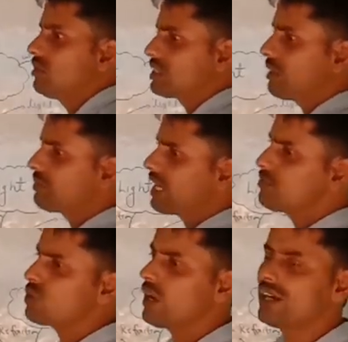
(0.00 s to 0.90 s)

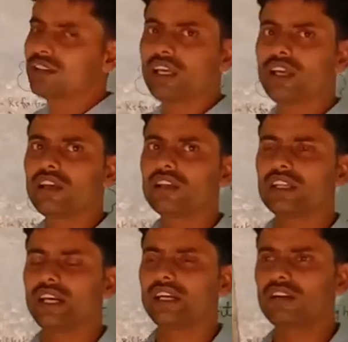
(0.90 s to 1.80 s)
Sometimes you had think
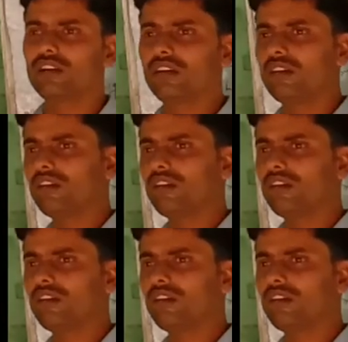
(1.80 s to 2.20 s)
that